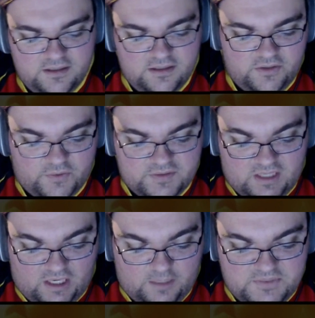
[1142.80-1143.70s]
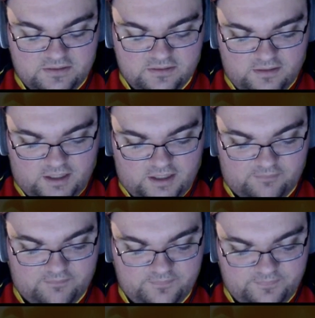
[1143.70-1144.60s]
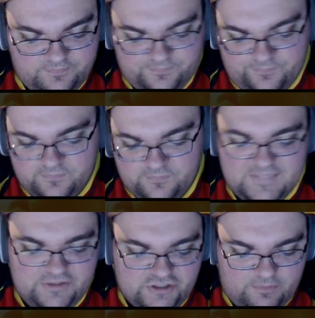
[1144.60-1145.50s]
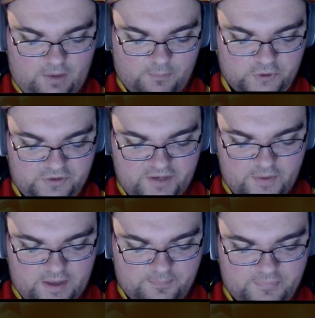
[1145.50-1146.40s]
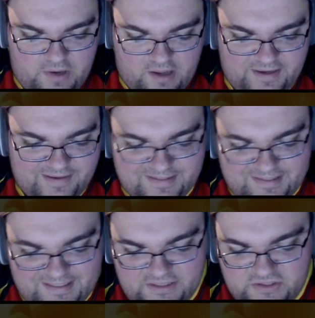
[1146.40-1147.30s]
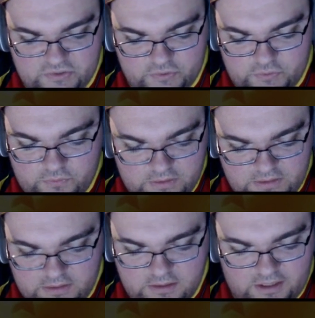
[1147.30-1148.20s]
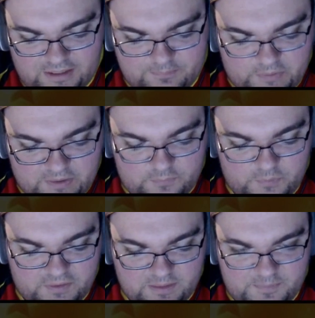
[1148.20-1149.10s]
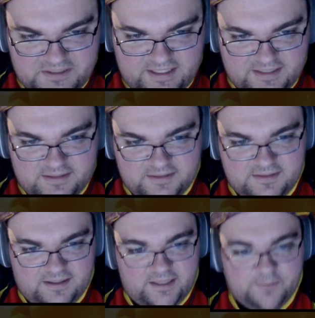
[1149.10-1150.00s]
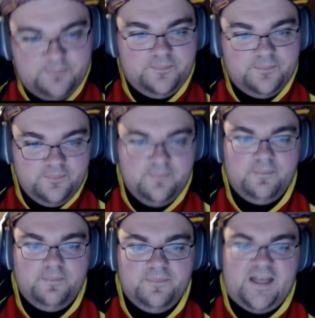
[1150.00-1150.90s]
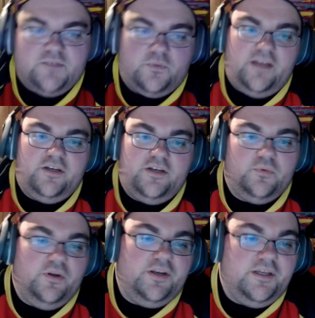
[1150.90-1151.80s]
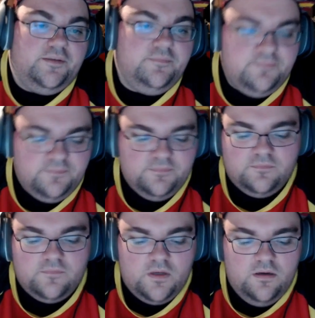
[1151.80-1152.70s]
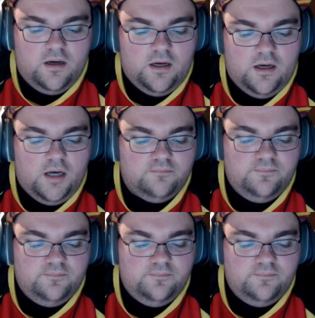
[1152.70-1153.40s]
no escapes. It's just something I put in there that probably I didn't need to, but with limited testing time, that's what I ended up running. And